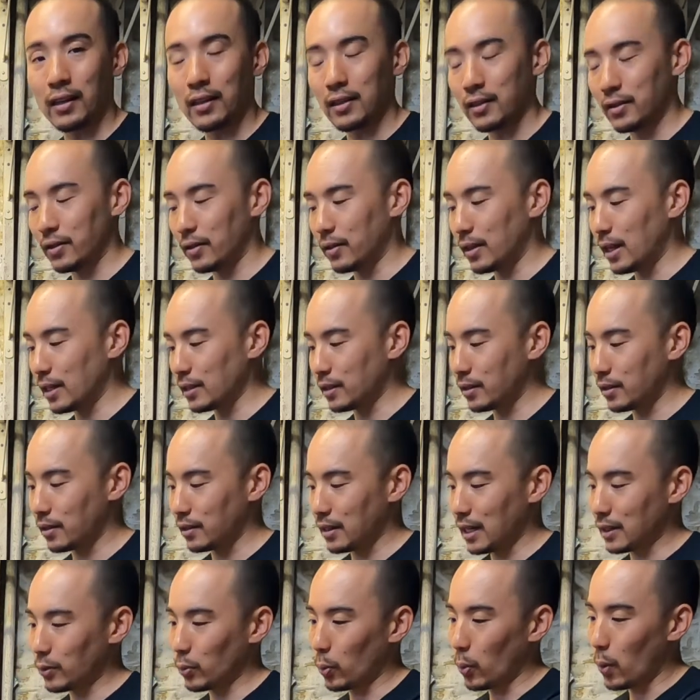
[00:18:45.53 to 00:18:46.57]
So
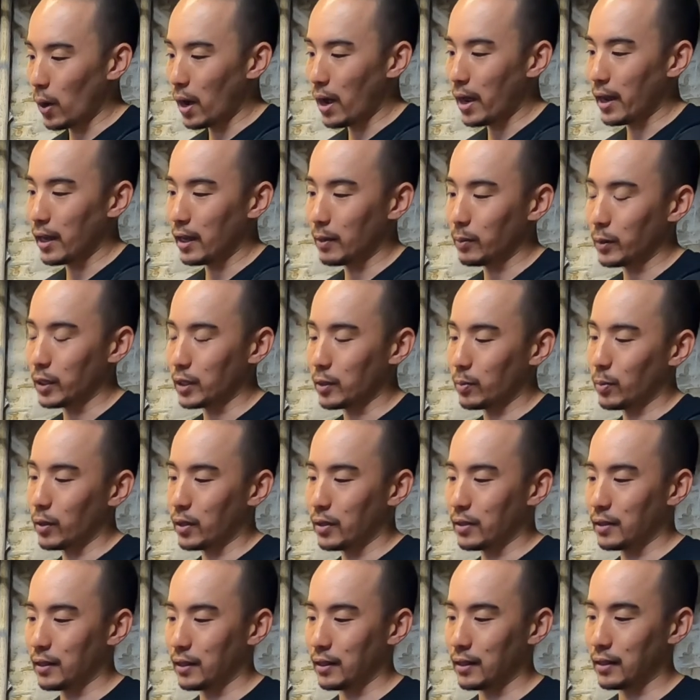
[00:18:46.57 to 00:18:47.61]
that's why I'm
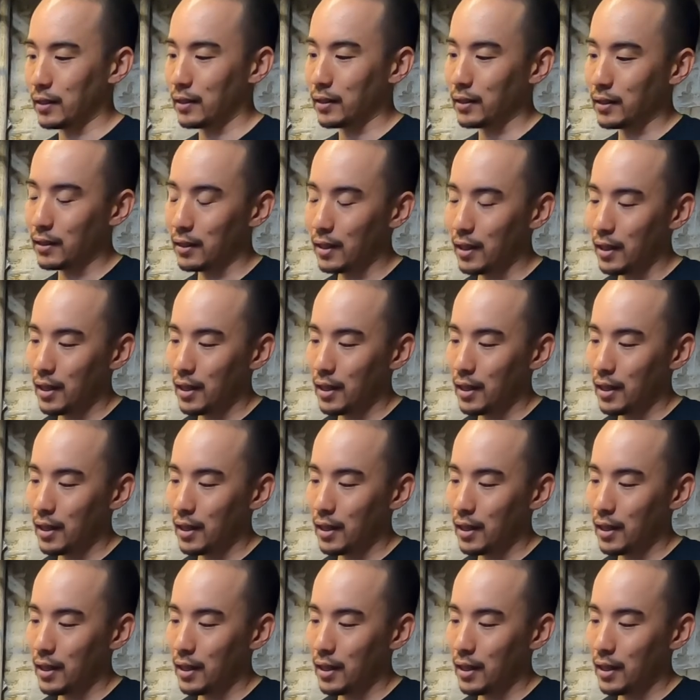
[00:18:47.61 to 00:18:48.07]
experiencing this.